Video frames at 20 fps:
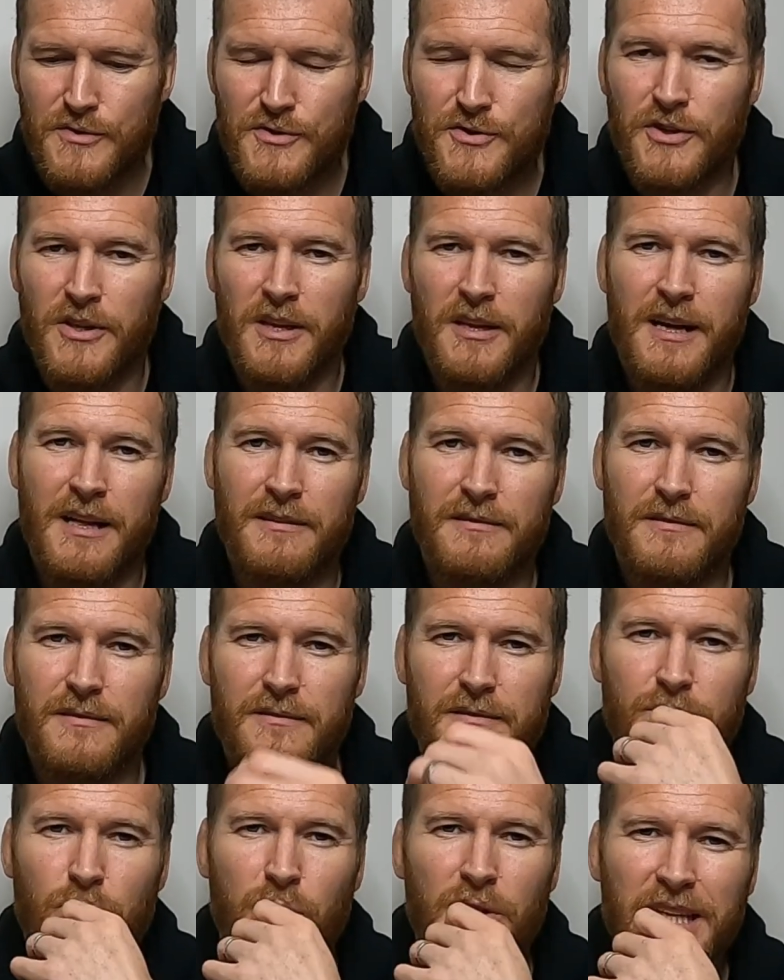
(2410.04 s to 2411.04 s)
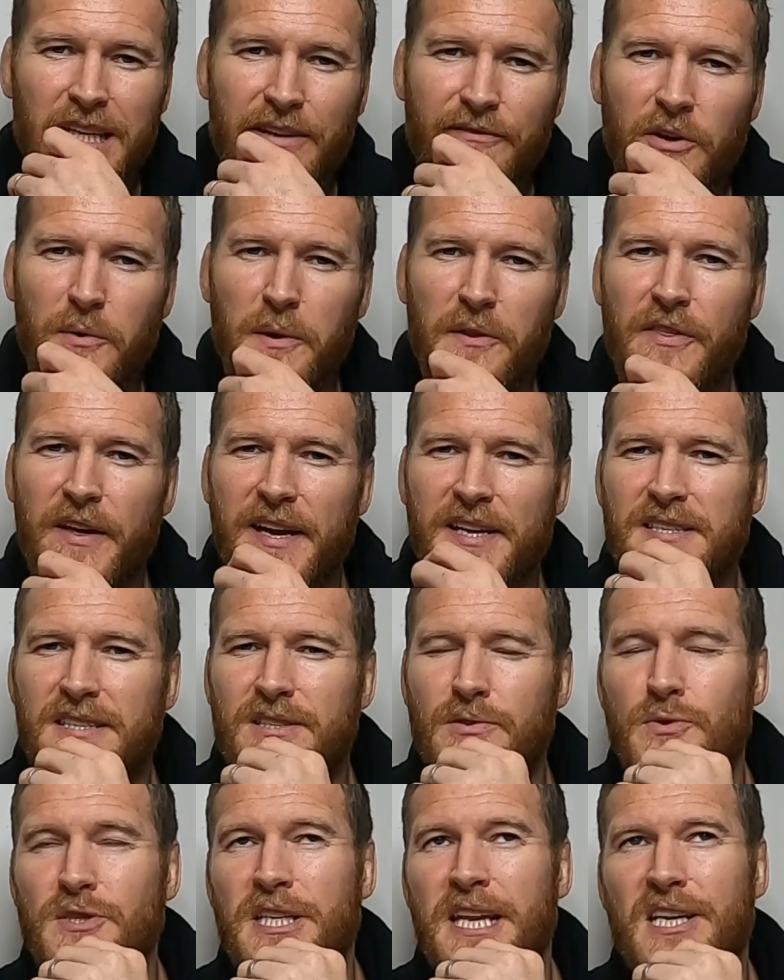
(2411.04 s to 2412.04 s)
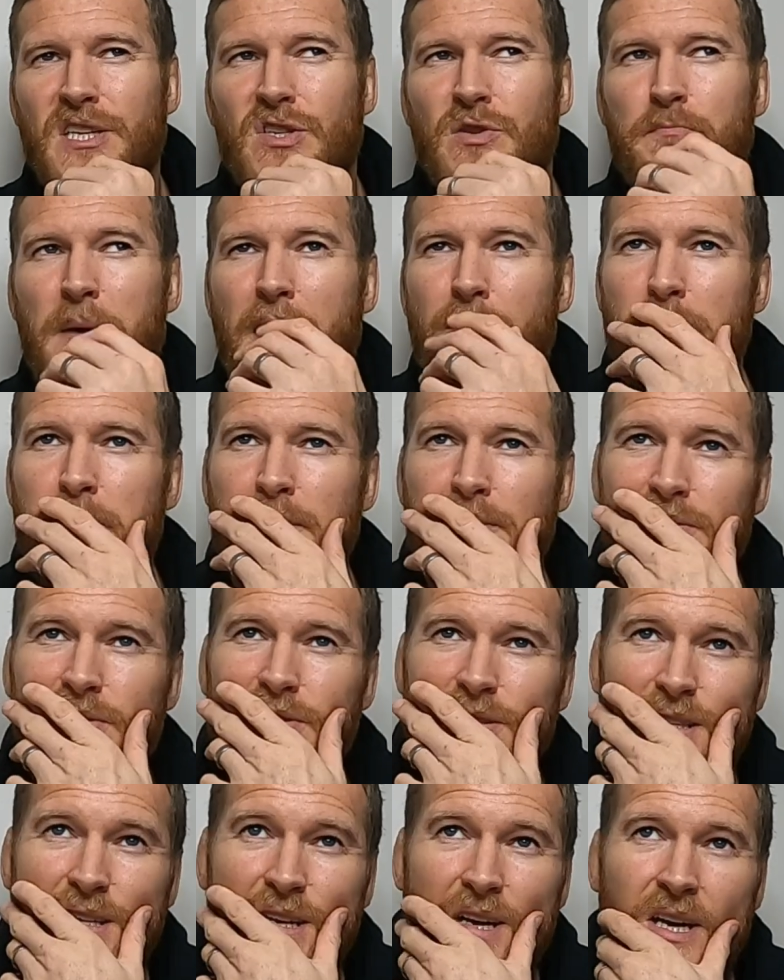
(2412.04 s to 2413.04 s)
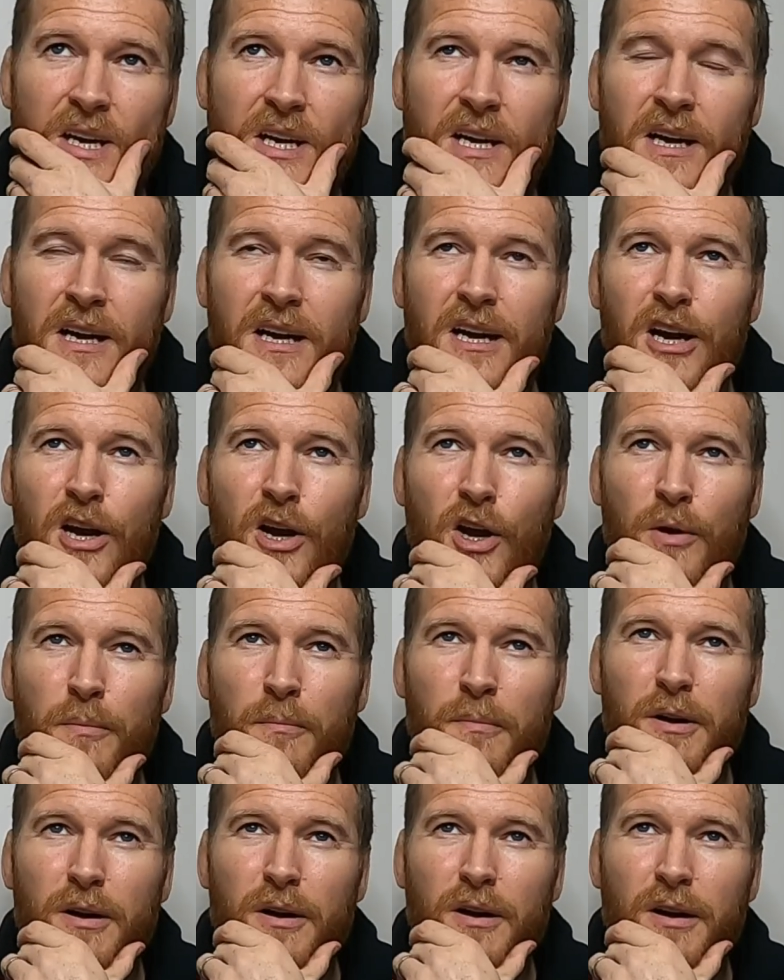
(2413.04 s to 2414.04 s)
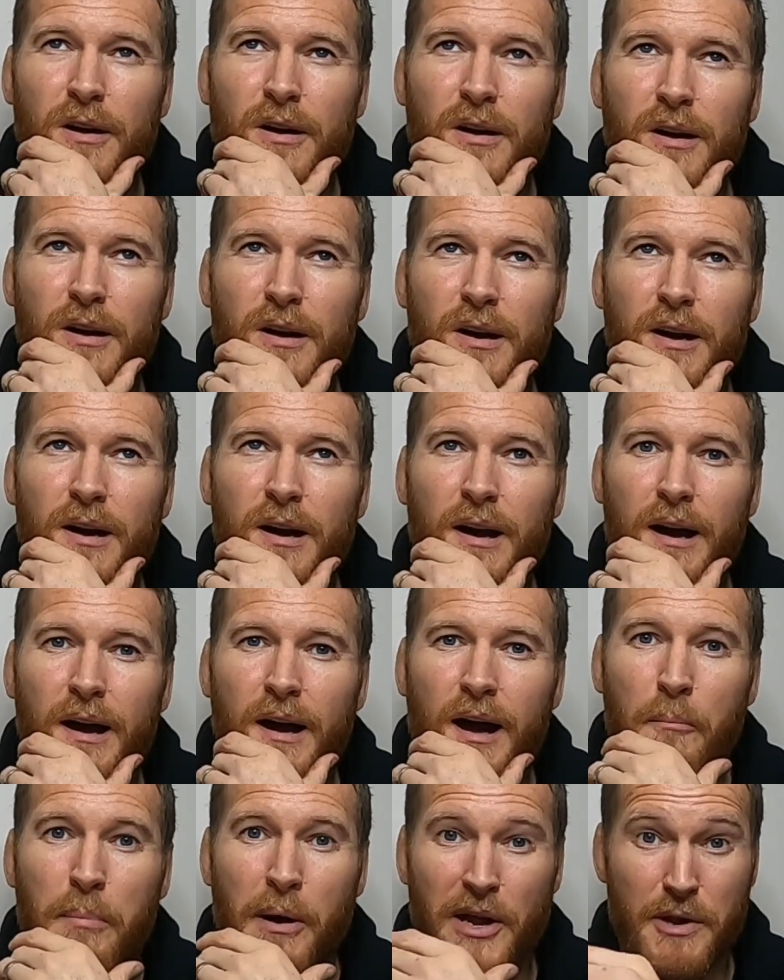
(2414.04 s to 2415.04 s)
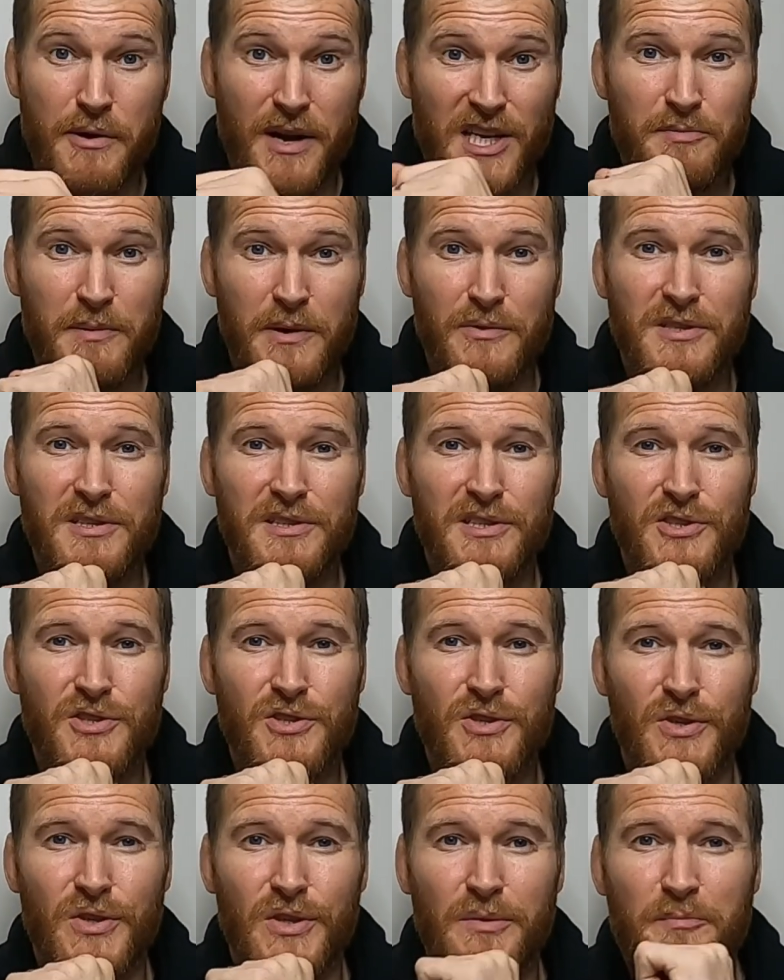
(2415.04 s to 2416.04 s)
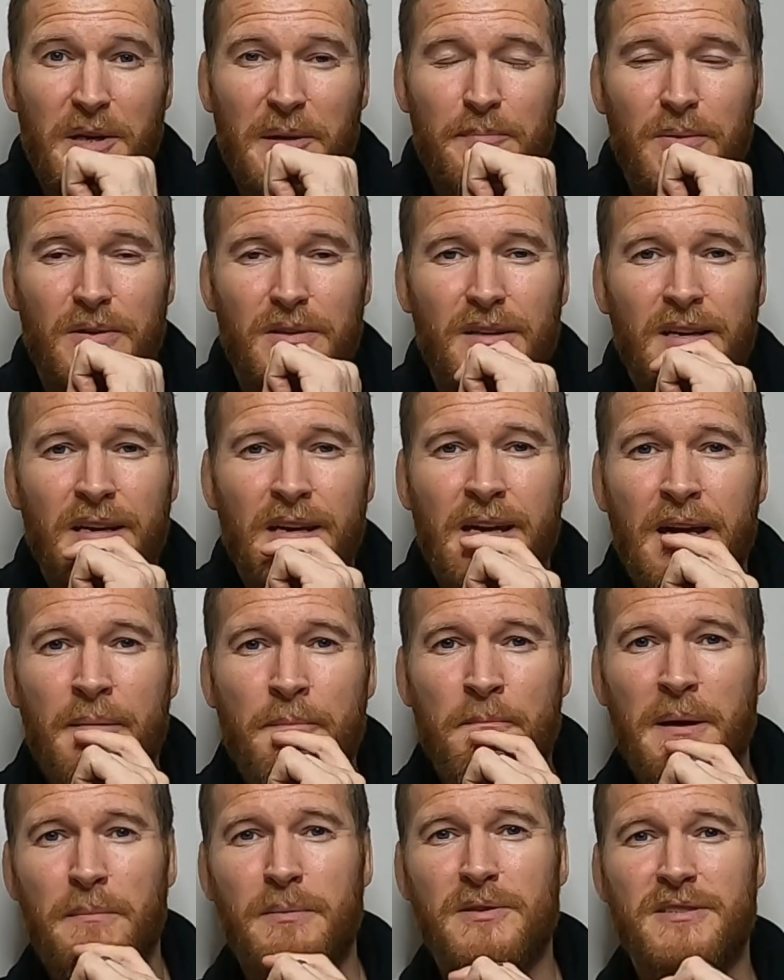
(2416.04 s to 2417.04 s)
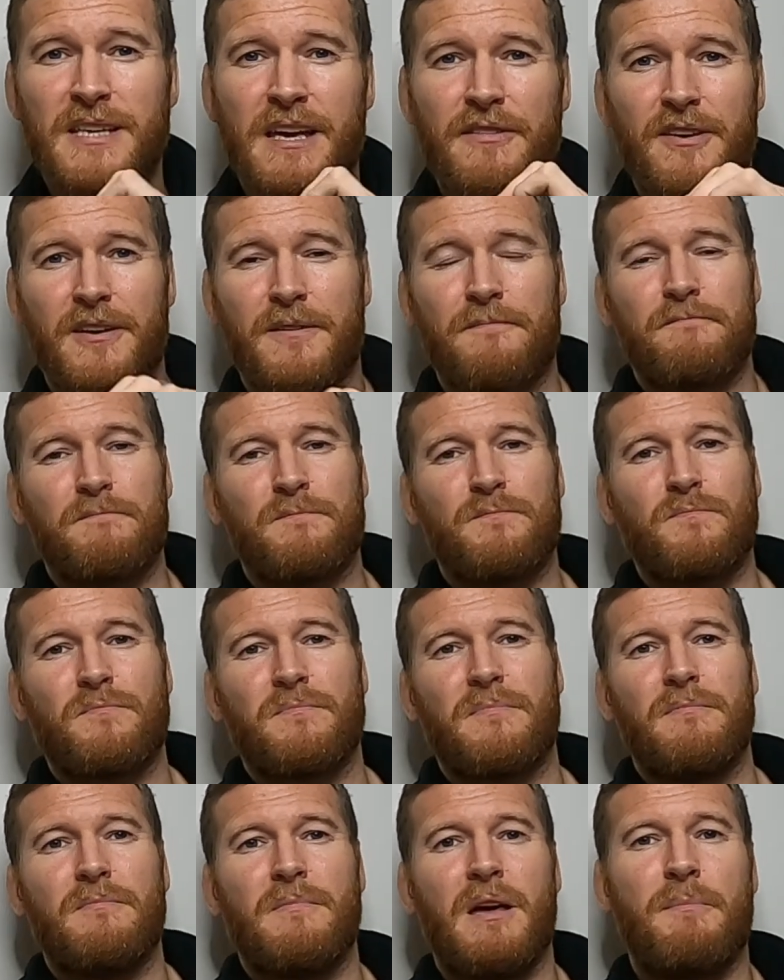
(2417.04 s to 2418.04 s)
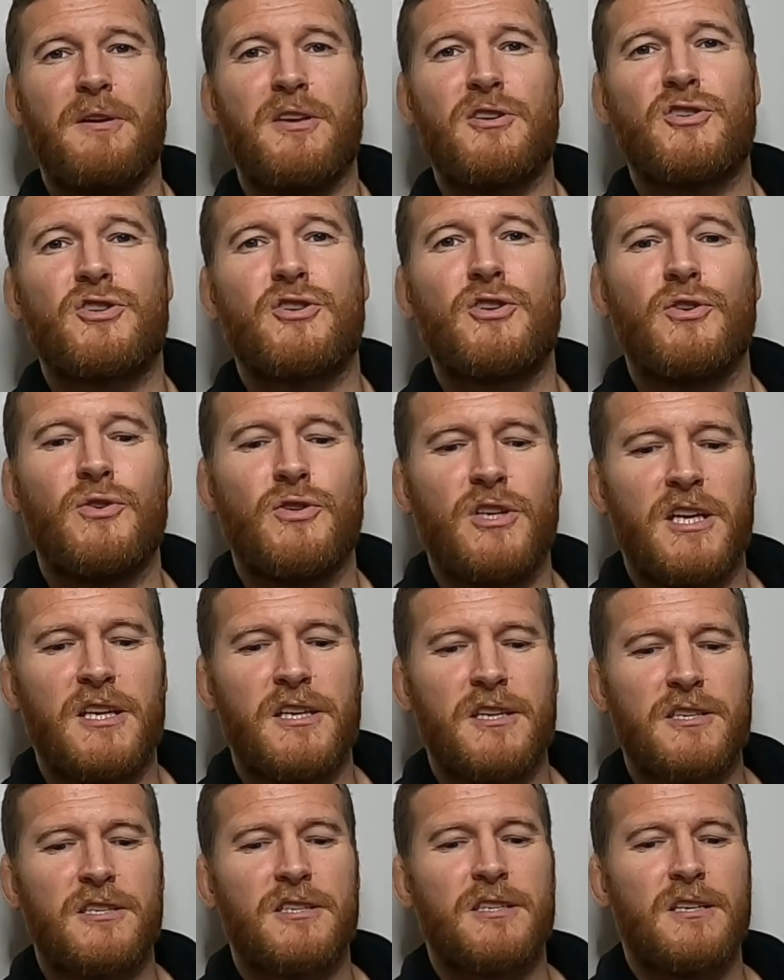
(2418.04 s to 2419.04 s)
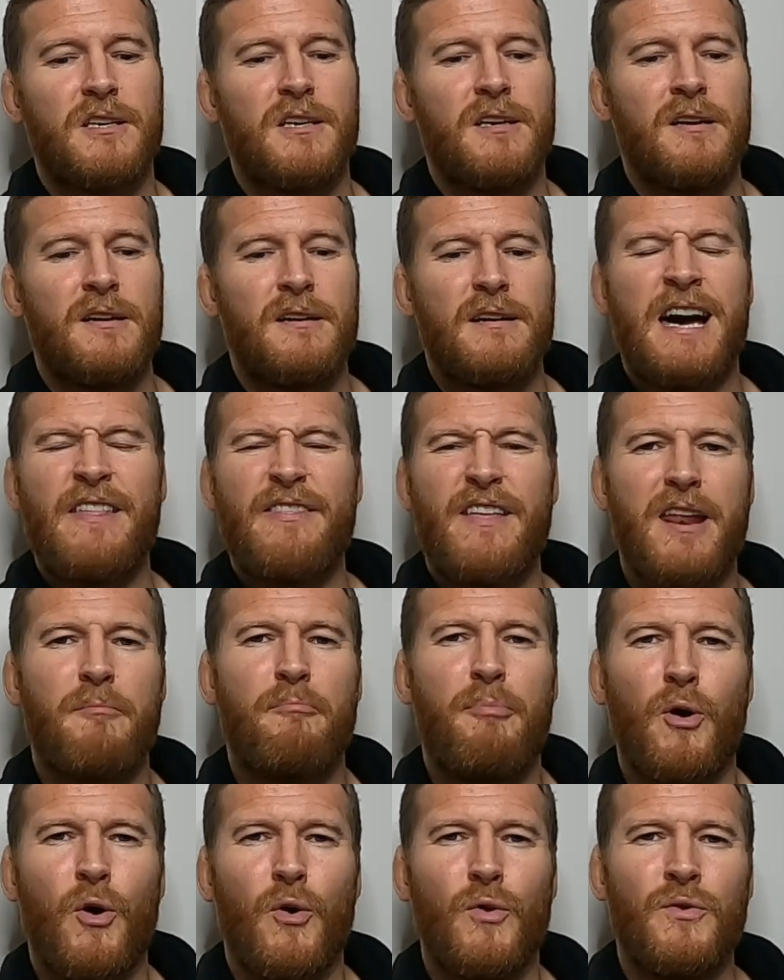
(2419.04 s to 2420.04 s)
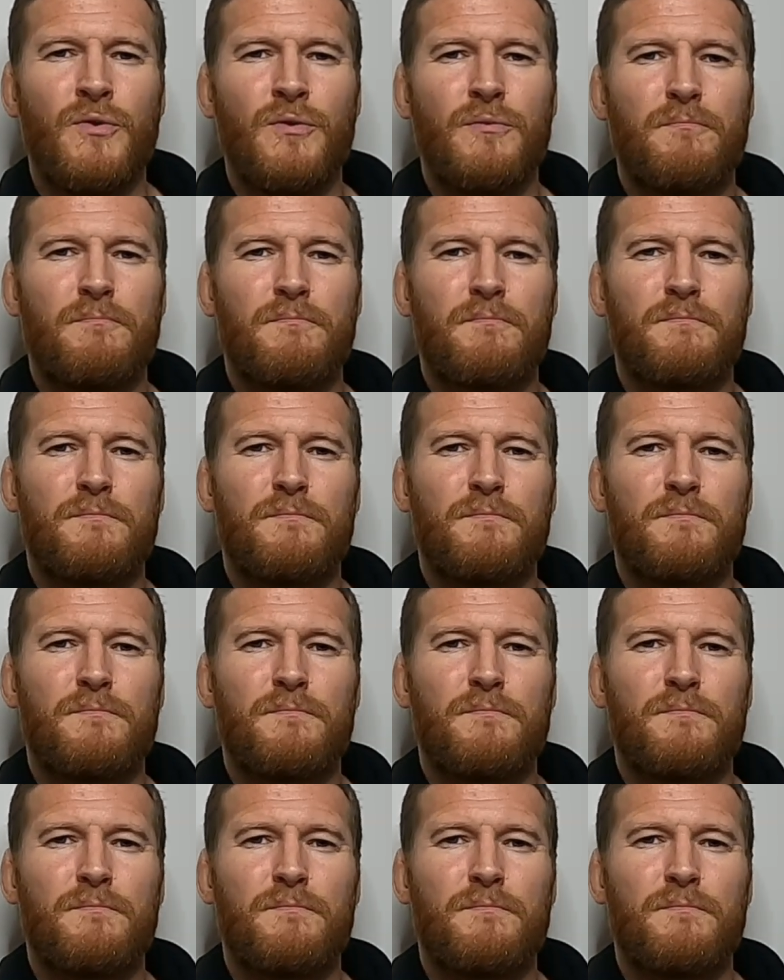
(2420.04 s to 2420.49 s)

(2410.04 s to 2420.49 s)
So we'll leave you with this. There was an experiment about your experiences at school, and people said that maybe your school years aren't that important.